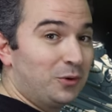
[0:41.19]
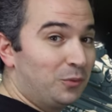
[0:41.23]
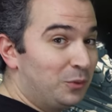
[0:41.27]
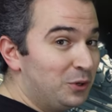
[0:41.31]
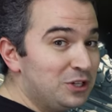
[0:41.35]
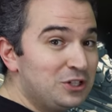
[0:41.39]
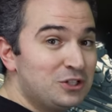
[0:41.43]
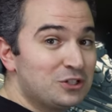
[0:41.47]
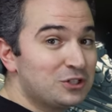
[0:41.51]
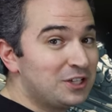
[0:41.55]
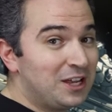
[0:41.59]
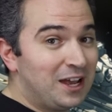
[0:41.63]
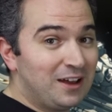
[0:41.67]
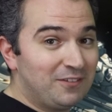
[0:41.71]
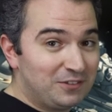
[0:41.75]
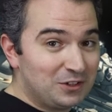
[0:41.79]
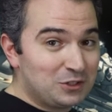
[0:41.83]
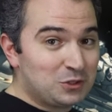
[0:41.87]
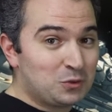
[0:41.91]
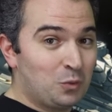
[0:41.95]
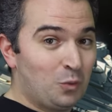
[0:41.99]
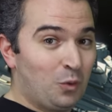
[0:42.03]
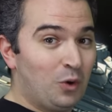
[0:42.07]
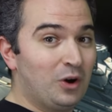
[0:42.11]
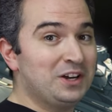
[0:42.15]
We just have
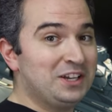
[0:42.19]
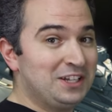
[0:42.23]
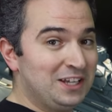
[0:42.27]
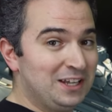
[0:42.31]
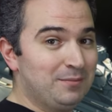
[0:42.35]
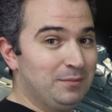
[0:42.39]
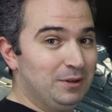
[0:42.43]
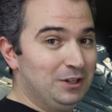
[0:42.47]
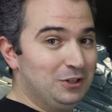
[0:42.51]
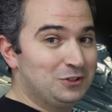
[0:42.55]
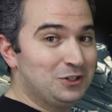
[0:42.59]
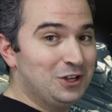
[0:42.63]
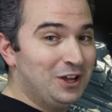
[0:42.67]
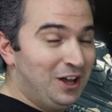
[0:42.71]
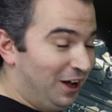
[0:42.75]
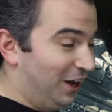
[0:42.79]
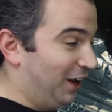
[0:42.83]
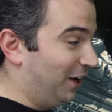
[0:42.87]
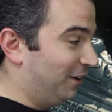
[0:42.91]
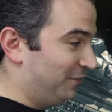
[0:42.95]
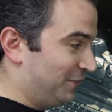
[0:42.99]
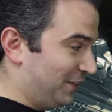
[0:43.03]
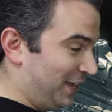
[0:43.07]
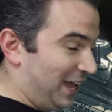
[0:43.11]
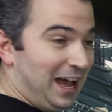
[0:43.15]
this one image
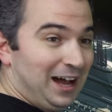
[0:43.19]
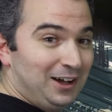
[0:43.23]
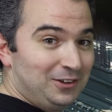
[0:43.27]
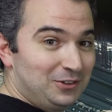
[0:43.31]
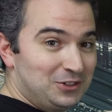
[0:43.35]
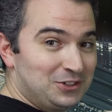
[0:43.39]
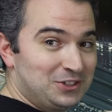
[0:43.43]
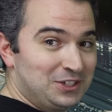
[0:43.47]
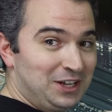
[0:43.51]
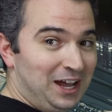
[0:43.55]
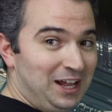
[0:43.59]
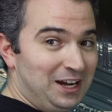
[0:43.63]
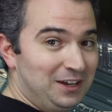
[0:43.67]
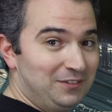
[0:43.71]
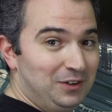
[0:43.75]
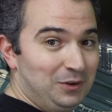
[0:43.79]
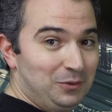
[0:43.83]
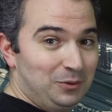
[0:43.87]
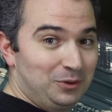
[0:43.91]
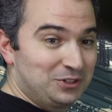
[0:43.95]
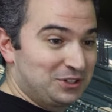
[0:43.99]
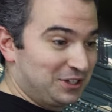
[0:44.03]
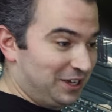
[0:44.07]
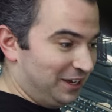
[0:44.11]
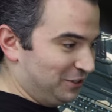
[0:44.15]
of the outside of it
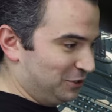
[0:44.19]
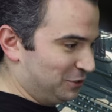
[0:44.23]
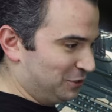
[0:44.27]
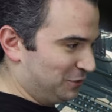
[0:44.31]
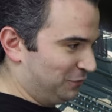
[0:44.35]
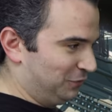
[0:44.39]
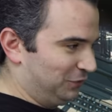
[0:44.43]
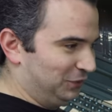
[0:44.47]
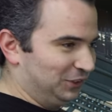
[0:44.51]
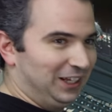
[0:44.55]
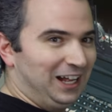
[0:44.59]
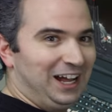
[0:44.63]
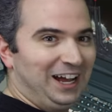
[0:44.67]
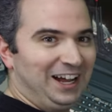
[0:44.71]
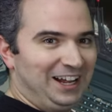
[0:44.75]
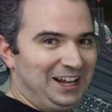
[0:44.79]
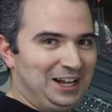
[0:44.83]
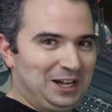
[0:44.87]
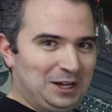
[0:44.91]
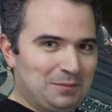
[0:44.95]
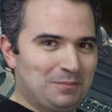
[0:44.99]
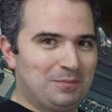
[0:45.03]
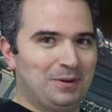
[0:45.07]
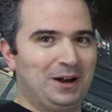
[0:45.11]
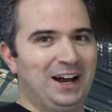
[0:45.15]
where it's kind of just
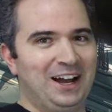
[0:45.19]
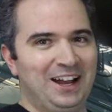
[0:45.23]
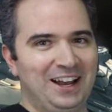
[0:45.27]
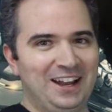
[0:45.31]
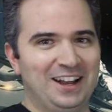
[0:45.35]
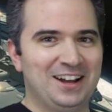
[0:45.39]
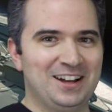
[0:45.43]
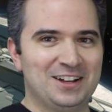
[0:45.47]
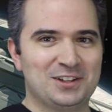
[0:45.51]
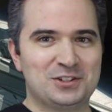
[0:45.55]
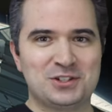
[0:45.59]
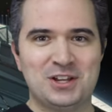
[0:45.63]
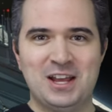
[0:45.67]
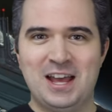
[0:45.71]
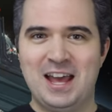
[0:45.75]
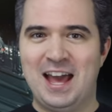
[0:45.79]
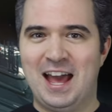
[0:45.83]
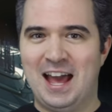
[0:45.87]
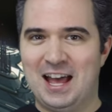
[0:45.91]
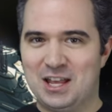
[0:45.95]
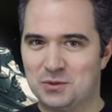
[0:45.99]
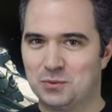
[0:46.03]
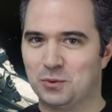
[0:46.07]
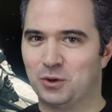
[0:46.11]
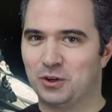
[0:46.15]
flying by us
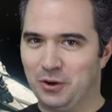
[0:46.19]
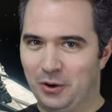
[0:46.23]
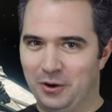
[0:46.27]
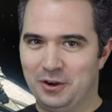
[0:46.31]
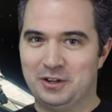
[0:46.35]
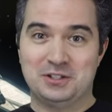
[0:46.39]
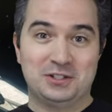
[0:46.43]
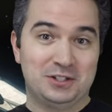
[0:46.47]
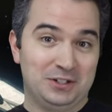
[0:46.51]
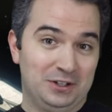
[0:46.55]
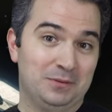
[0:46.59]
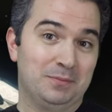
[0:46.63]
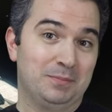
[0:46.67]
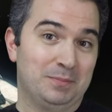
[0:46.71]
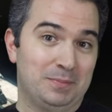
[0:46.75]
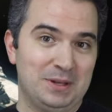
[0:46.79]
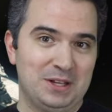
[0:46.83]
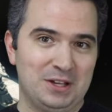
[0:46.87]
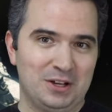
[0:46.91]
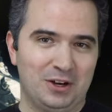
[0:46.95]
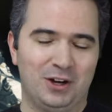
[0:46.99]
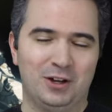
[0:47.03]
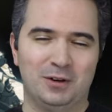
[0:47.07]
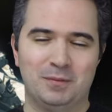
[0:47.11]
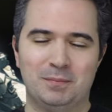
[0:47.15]
as we're going to
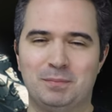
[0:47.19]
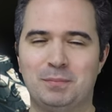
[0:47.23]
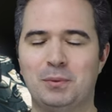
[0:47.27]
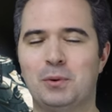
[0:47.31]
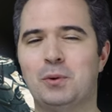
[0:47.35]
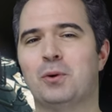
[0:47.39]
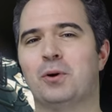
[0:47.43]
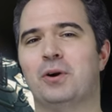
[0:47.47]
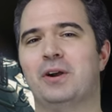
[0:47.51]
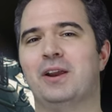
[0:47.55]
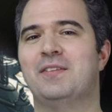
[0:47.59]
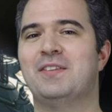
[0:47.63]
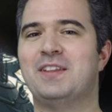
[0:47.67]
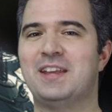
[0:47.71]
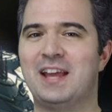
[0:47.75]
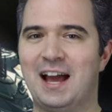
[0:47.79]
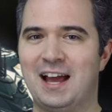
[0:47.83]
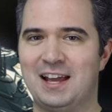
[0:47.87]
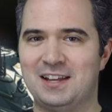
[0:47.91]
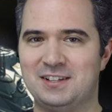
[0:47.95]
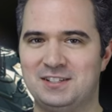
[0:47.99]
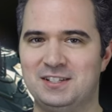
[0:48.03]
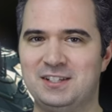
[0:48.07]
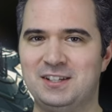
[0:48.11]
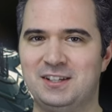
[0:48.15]
be on board. And the
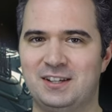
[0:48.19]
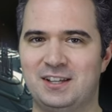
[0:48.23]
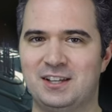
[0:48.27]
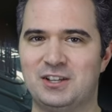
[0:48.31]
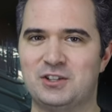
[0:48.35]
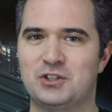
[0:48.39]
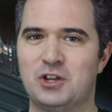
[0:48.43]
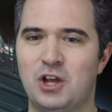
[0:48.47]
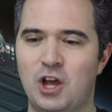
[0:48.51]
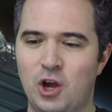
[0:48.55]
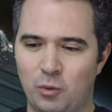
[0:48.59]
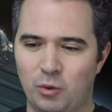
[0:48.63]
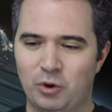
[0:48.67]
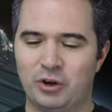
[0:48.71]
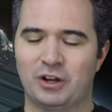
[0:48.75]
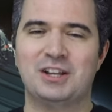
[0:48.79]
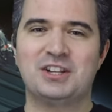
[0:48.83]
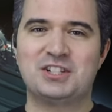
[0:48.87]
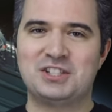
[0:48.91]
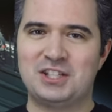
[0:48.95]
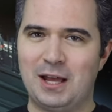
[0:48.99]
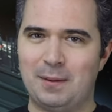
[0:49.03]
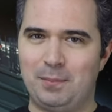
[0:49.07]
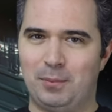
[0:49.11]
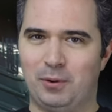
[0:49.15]
idea is we're going
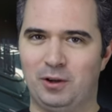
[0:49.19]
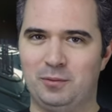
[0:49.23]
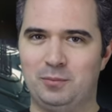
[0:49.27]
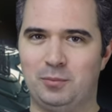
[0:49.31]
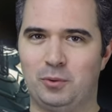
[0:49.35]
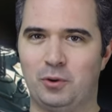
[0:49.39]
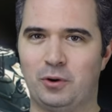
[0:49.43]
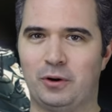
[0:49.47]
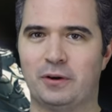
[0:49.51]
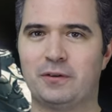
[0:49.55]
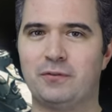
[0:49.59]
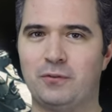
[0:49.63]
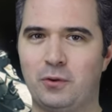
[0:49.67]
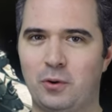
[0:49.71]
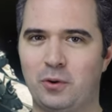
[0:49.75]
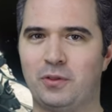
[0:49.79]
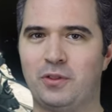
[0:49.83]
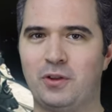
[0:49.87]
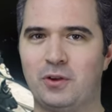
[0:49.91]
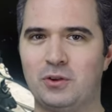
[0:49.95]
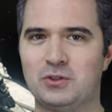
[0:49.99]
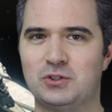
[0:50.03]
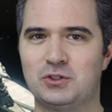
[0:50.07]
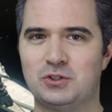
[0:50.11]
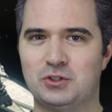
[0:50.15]
to step on board for
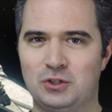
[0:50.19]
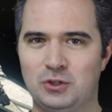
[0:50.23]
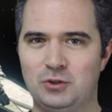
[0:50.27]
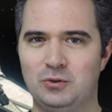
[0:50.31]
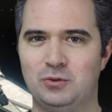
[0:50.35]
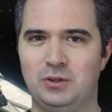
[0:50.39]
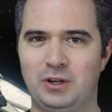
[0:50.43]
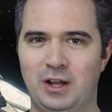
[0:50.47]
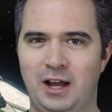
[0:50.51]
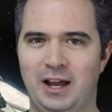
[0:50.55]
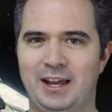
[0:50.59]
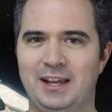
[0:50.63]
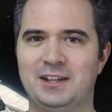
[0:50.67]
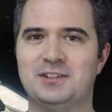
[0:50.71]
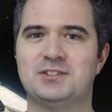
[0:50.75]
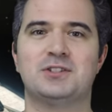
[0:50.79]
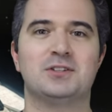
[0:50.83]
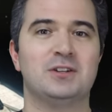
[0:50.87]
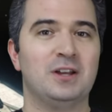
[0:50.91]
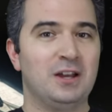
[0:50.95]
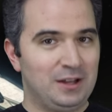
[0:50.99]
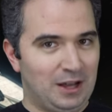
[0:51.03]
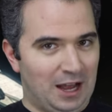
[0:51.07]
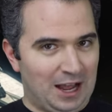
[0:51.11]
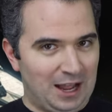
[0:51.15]
those 2 nights,
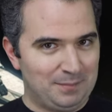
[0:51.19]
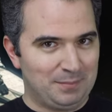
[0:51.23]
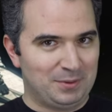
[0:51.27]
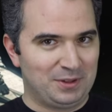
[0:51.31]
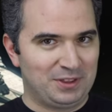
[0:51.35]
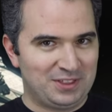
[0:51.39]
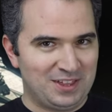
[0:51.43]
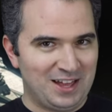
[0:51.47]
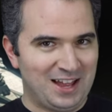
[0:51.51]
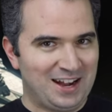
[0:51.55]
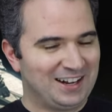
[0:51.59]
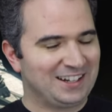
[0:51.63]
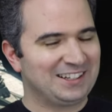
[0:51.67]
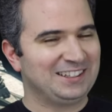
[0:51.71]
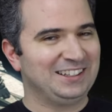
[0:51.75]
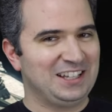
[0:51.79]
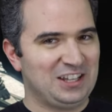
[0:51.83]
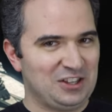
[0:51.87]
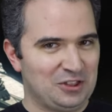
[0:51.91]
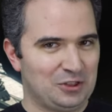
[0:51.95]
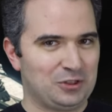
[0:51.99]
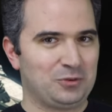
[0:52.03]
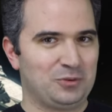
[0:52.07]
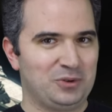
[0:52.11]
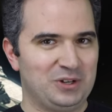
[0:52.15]
hypothetically
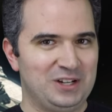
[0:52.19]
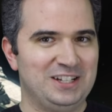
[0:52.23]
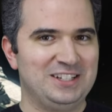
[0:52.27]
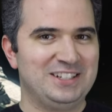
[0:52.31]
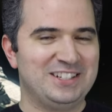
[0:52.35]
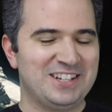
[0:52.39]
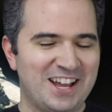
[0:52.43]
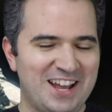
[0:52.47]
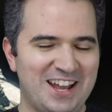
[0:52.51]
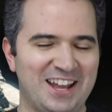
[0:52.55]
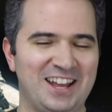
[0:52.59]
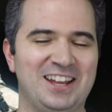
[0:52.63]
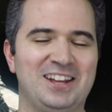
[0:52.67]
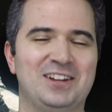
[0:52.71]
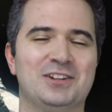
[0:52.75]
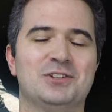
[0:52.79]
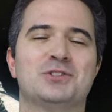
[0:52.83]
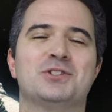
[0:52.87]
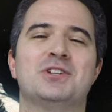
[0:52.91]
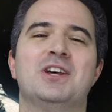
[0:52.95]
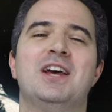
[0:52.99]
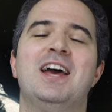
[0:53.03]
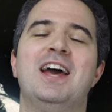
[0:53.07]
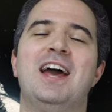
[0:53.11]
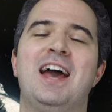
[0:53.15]
3
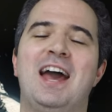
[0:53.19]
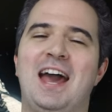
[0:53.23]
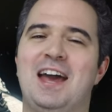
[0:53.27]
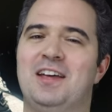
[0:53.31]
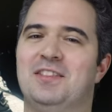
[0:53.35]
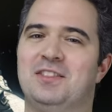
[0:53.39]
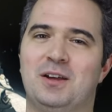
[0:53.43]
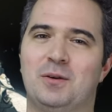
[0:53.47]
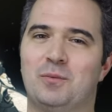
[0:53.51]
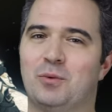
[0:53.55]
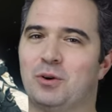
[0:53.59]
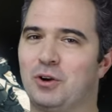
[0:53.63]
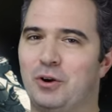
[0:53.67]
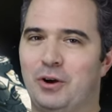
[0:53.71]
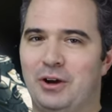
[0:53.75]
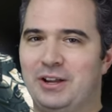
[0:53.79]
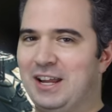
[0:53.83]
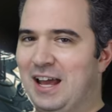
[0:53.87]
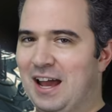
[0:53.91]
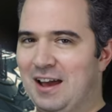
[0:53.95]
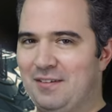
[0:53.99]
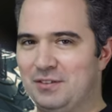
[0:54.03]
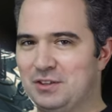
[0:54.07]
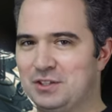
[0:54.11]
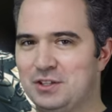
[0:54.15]
days, and then we're going
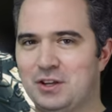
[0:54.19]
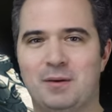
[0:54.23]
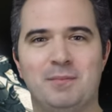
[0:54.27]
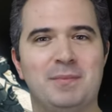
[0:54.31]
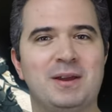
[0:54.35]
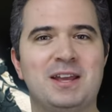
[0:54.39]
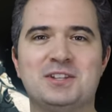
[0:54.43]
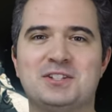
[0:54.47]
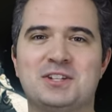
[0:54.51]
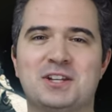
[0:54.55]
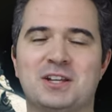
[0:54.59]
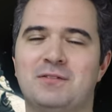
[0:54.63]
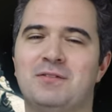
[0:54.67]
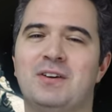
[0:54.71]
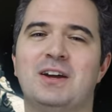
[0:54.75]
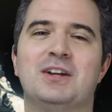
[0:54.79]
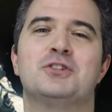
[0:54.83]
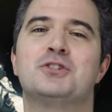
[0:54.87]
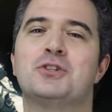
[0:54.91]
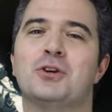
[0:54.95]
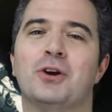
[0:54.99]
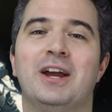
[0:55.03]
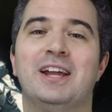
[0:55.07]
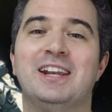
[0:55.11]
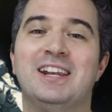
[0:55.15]
to have this amazing
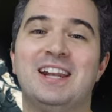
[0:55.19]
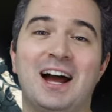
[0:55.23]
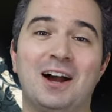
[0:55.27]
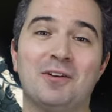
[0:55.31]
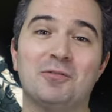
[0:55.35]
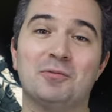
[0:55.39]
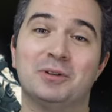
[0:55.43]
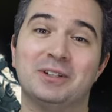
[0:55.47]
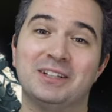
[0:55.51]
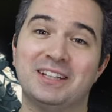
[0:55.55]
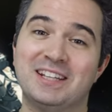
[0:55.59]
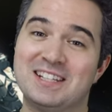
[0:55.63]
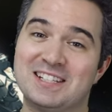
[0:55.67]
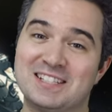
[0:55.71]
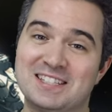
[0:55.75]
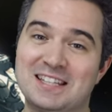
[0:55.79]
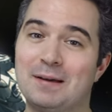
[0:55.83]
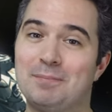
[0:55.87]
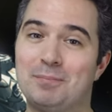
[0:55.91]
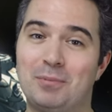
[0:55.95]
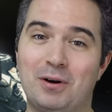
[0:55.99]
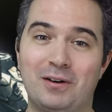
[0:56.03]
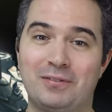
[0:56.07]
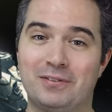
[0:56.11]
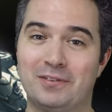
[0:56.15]
adventure and not really
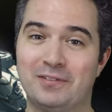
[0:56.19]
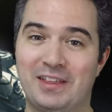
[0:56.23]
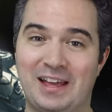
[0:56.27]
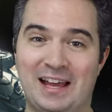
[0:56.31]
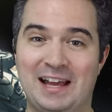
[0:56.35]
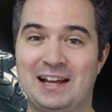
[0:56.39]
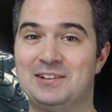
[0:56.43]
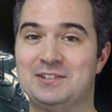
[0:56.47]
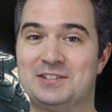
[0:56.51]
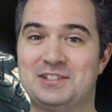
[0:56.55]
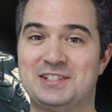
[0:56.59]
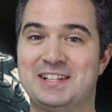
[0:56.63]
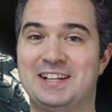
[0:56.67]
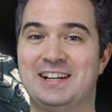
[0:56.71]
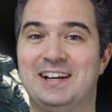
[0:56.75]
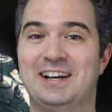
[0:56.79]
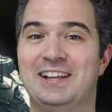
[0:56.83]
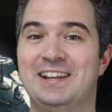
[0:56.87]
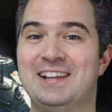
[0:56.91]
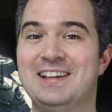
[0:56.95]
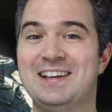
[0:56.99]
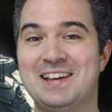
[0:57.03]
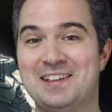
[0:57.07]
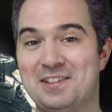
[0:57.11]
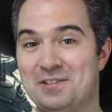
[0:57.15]
step off of the
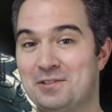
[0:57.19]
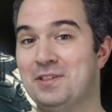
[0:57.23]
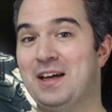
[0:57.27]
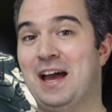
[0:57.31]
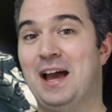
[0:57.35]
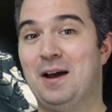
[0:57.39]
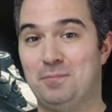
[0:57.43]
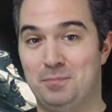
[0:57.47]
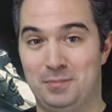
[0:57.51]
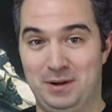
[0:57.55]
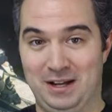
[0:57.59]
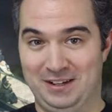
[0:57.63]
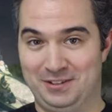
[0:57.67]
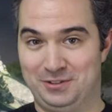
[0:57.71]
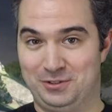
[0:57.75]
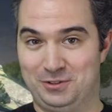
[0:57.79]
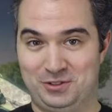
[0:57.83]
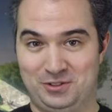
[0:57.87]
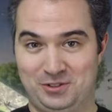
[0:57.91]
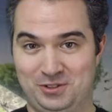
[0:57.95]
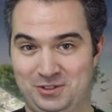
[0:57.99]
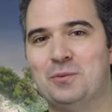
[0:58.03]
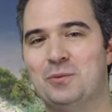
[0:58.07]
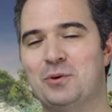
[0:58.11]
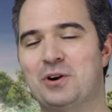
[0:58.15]
Halcyon that
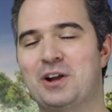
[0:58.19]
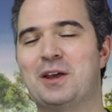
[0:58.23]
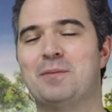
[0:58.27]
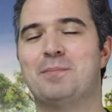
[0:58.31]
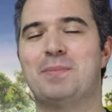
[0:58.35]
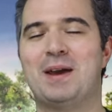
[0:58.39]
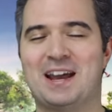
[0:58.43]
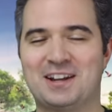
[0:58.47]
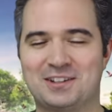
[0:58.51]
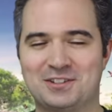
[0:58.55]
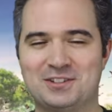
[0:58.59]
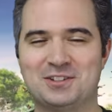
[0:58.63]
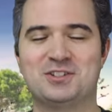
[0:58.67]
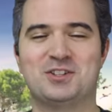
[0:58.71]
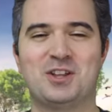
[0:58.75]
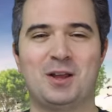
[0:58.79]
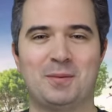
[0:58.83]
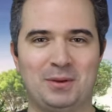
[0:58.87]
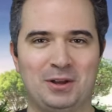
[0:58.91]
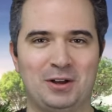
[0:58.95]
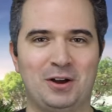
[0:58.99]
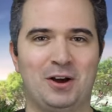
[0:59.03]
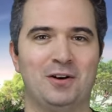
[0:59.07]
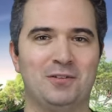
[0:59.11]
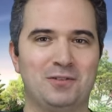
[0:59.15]
much. We'll get back to
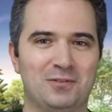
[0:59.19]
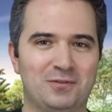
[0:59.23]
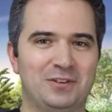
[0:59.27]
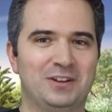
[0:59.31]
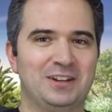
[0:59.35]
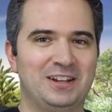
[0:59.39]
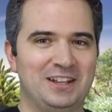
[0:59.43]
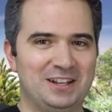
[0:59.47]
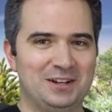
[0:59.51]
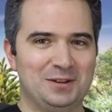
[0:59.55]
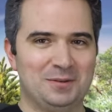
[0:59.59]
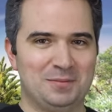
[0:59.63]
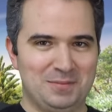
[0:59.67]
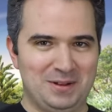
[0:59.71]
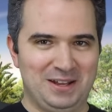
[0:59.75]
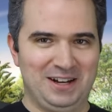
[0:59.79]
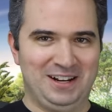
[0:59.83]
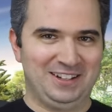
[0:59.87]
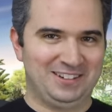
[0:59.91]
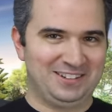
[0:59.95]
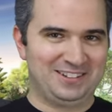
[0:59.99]
stepping off of it in a minute.